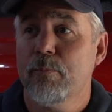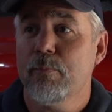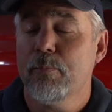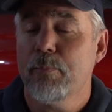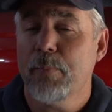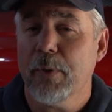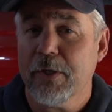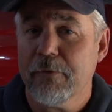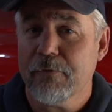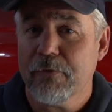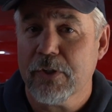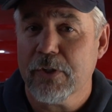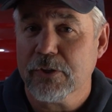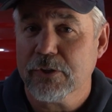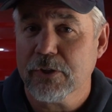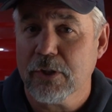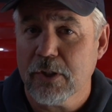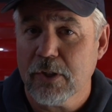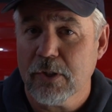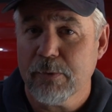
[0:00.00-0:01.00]
But if
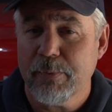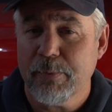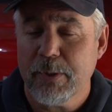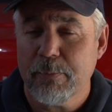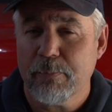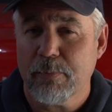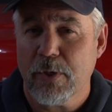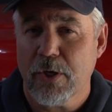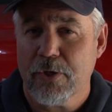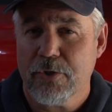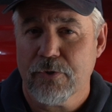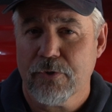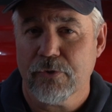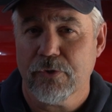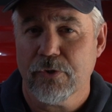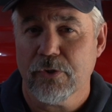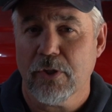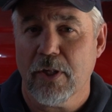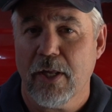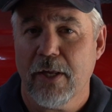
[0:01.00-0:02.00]
there's a little bit of pressure in
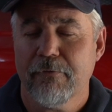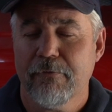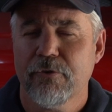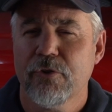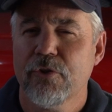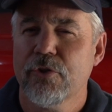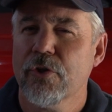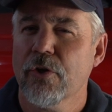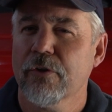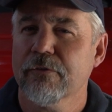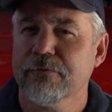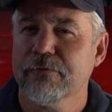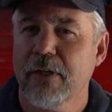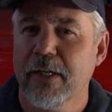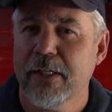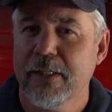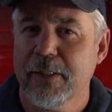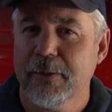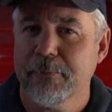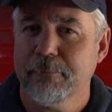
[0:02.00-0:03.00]
your life, don't
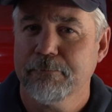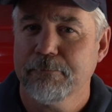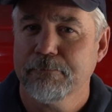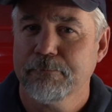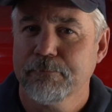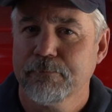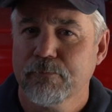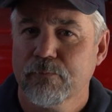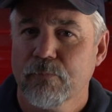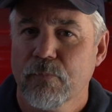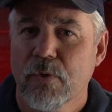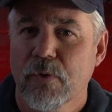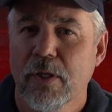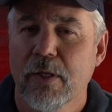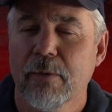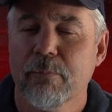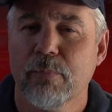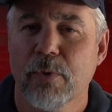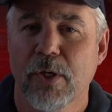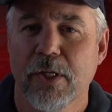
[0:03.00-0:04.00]
fight it.
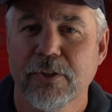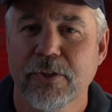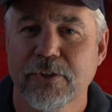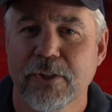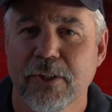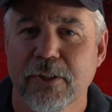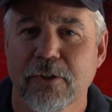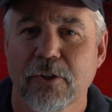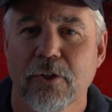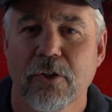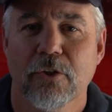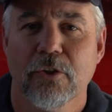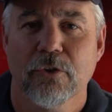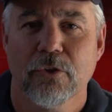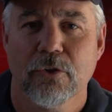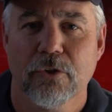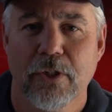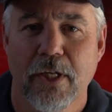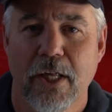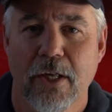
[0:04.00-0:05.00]
Embrace it,
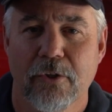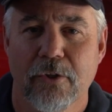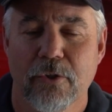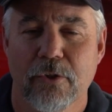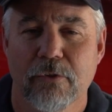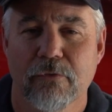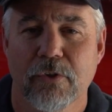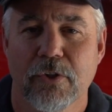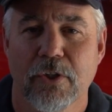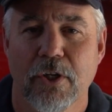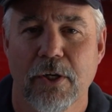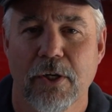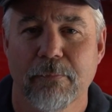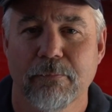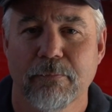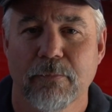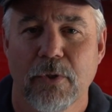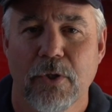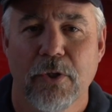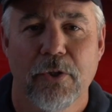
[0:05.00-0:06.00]
learn how to
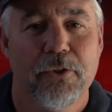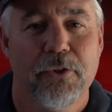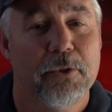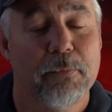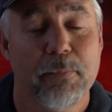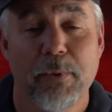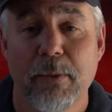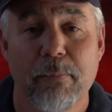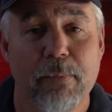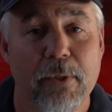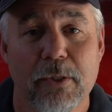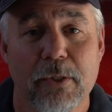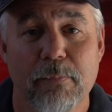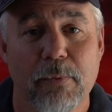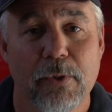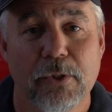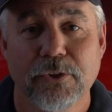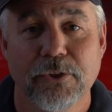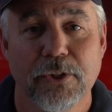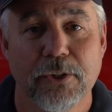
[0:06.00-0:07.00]
overcome. You'll be a better
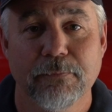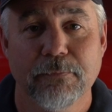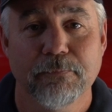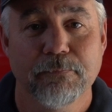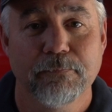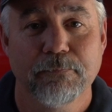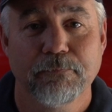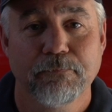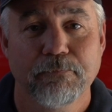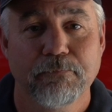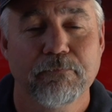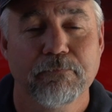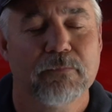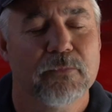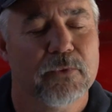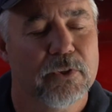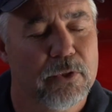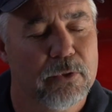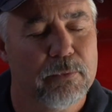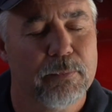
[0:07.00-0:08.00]
person.
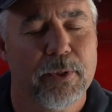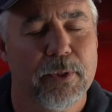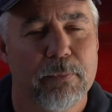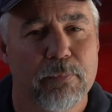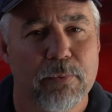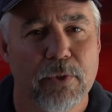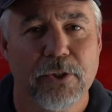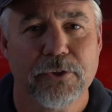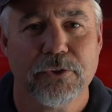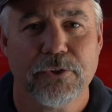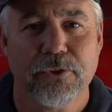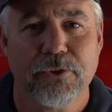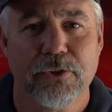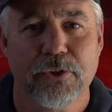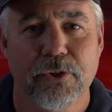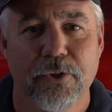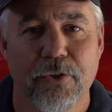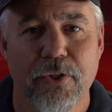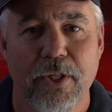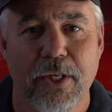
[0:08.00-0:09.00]
A little bit of pressure is a
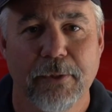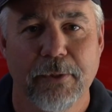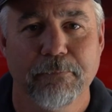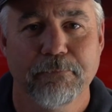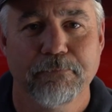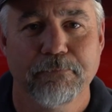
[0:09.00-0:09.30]
good thing.